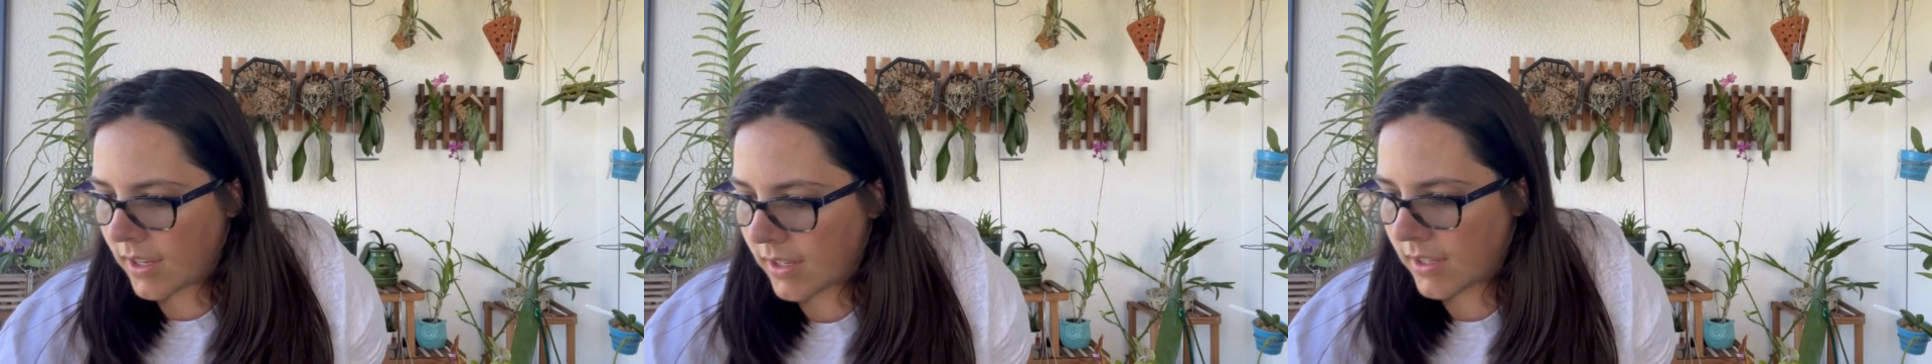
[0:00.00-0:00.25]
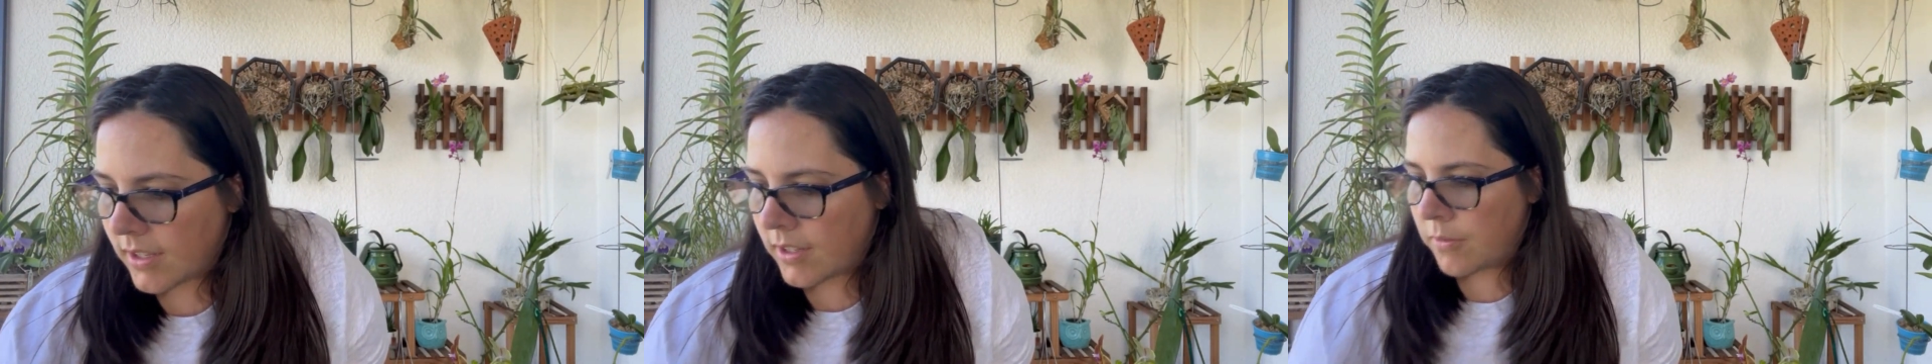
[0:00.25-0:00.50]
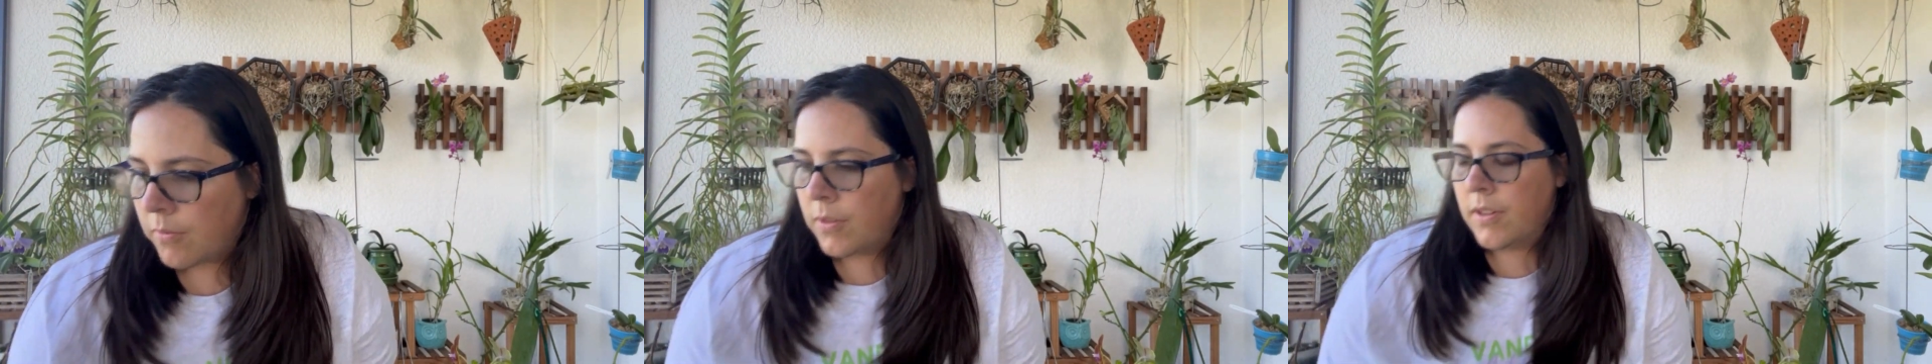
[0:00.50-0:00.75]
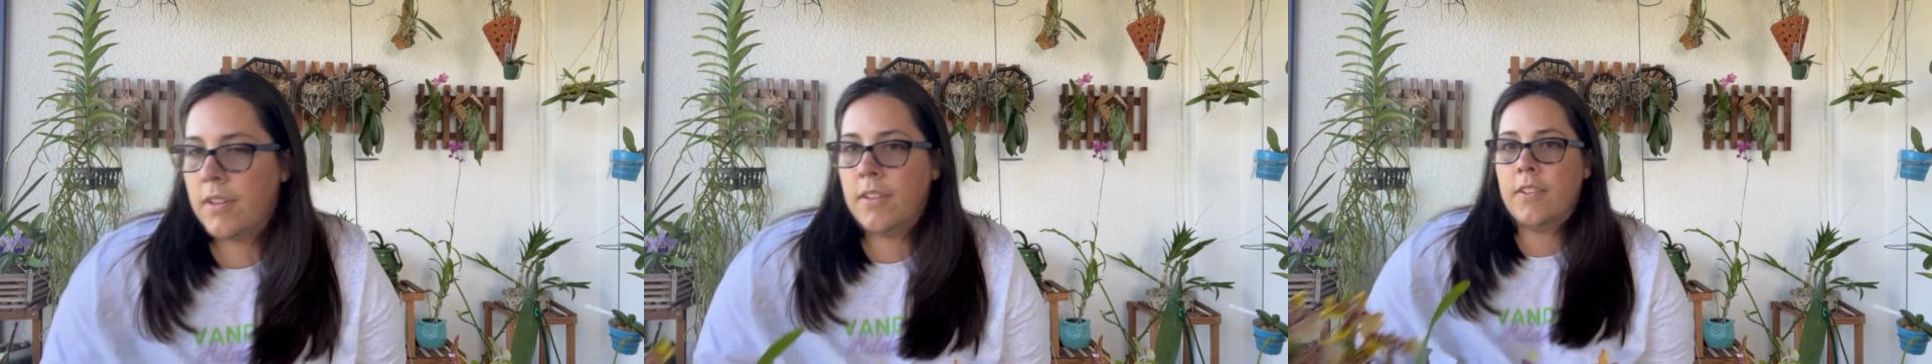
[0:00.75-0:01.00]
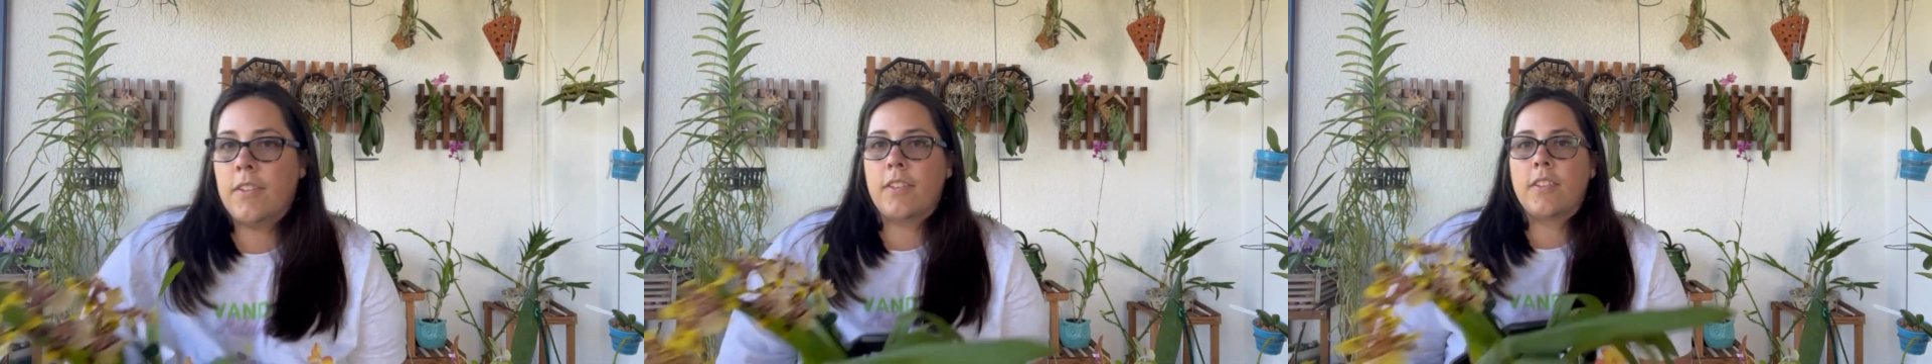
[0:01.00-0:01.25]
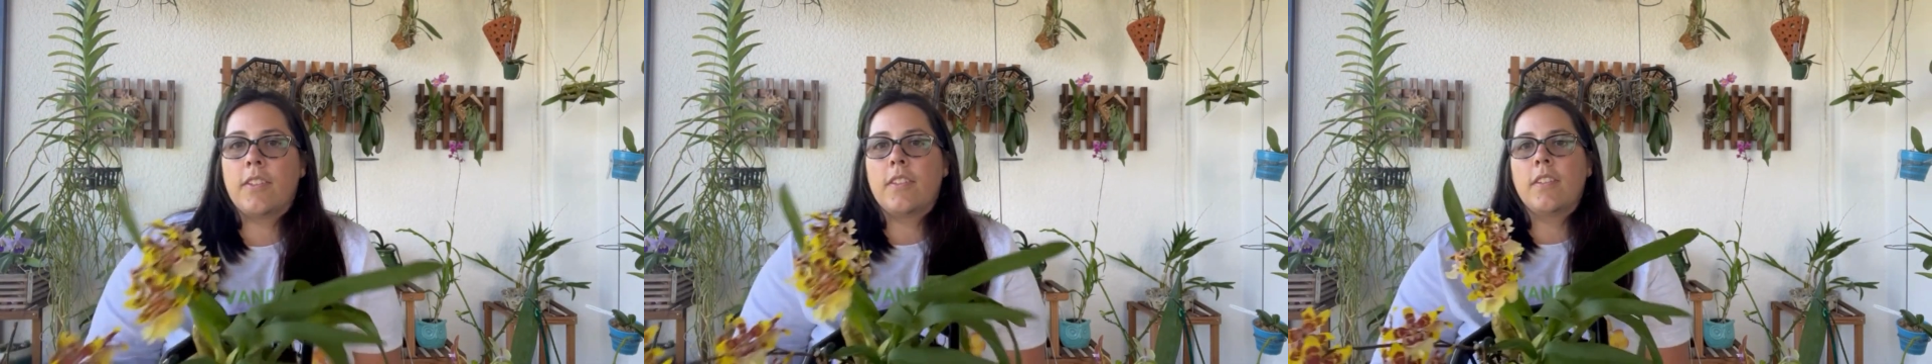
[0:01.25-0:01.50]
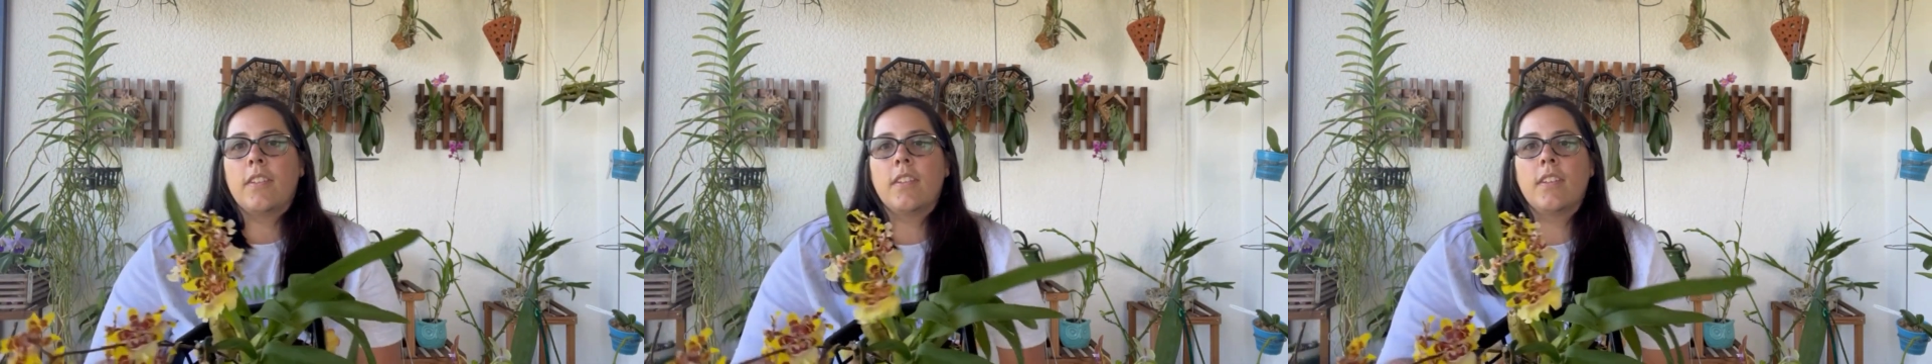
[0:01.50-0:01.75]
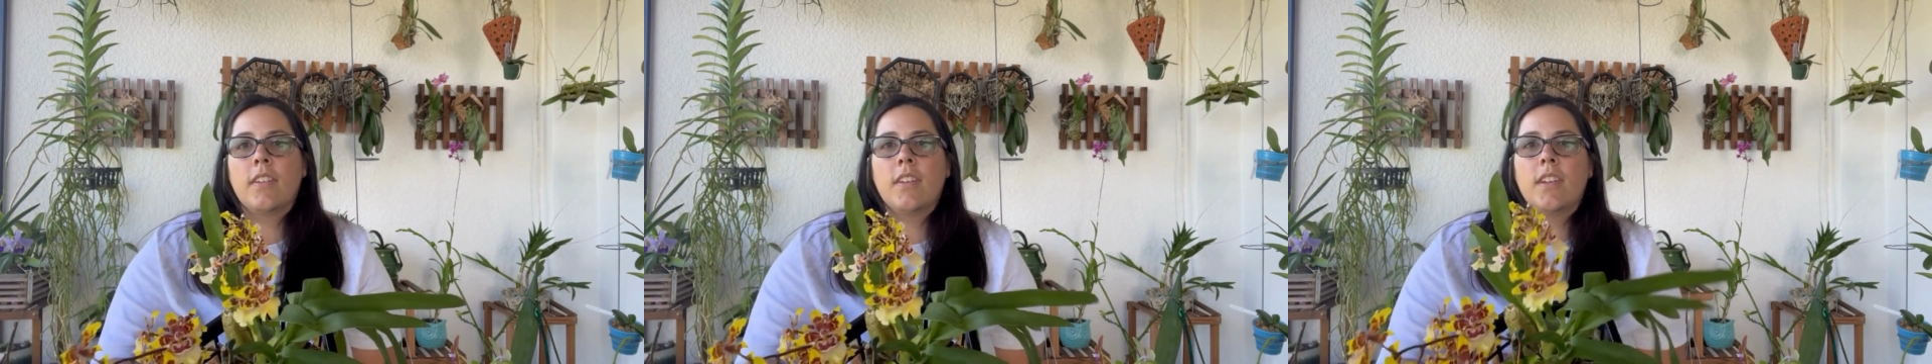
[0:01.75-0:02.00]
it was,
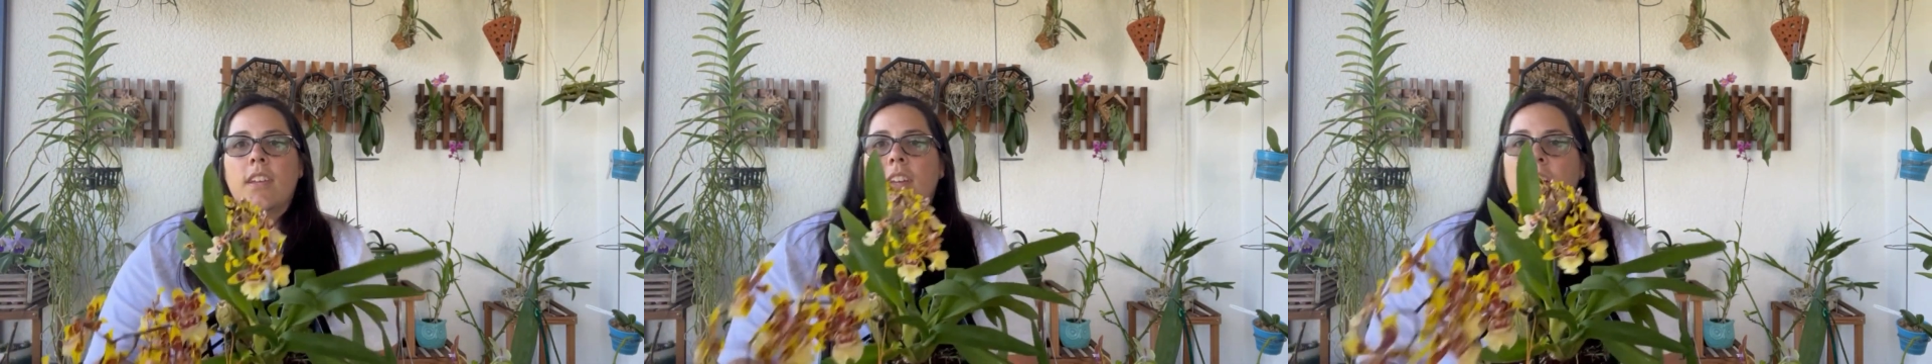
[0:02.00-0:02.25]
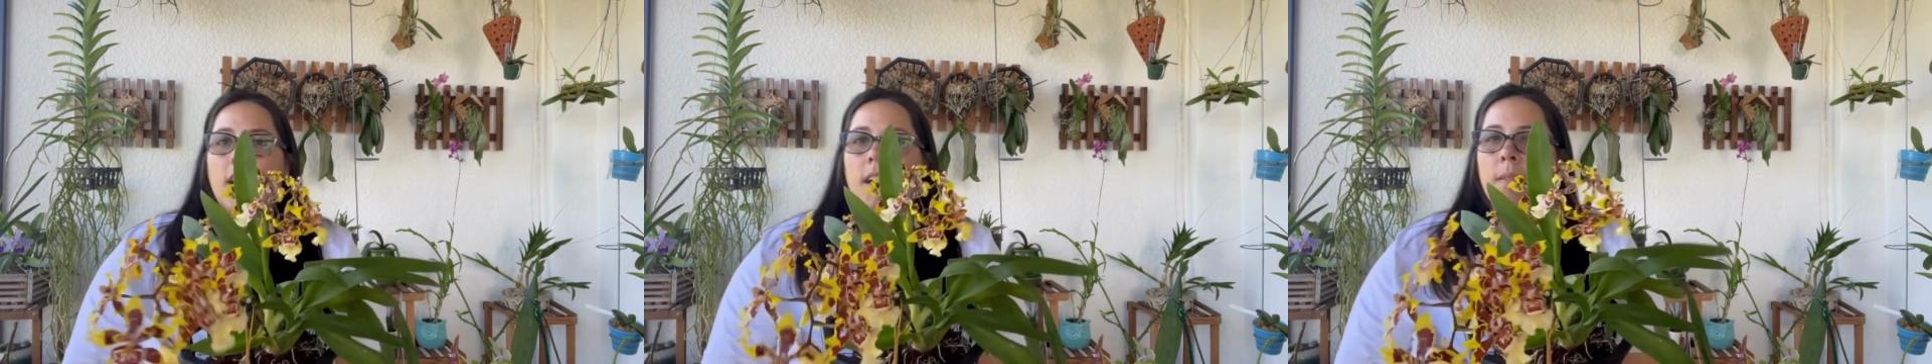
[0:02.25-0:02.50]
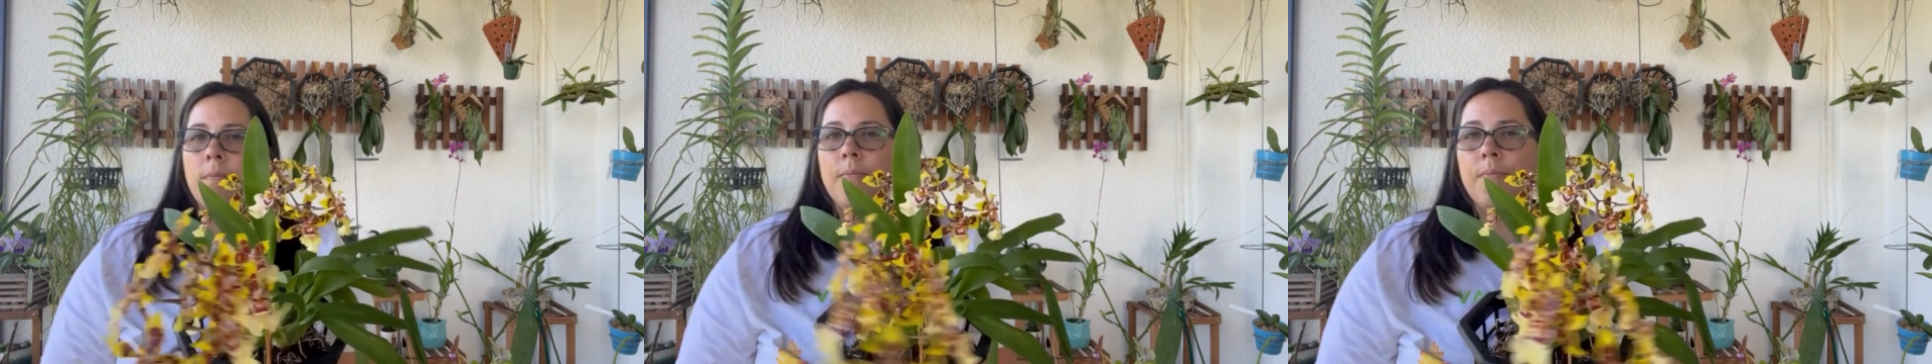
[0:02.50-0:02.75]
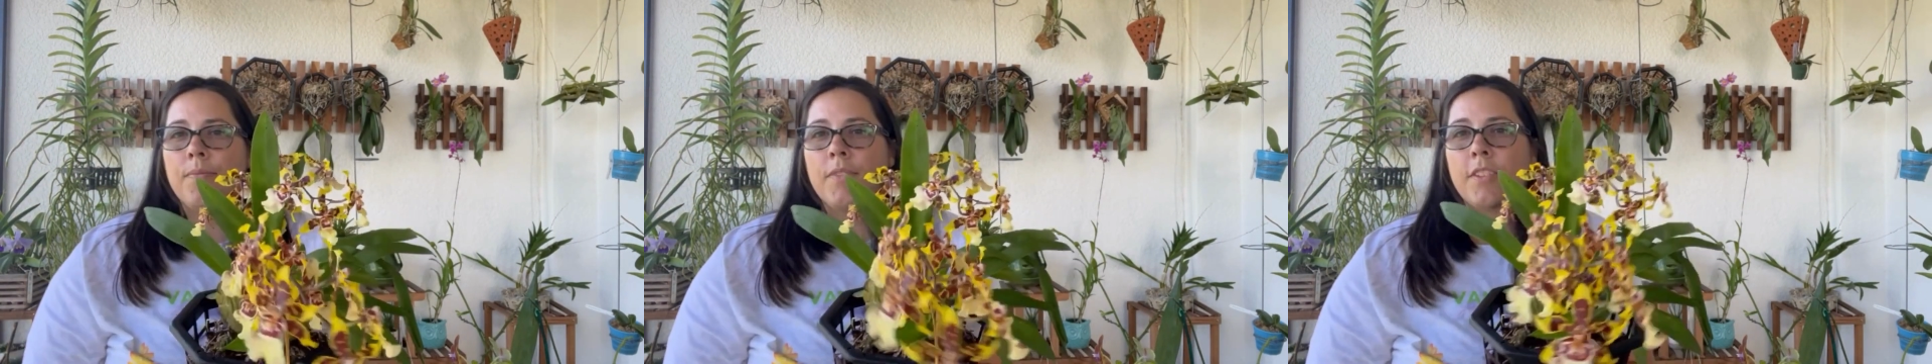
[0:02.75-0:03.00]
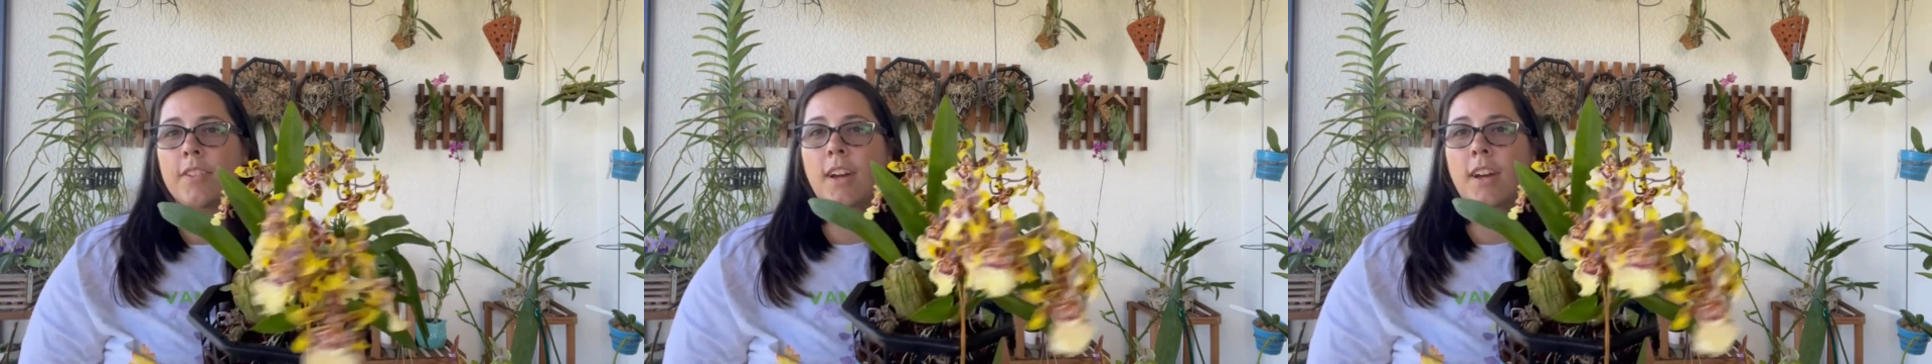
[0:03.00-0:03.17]
so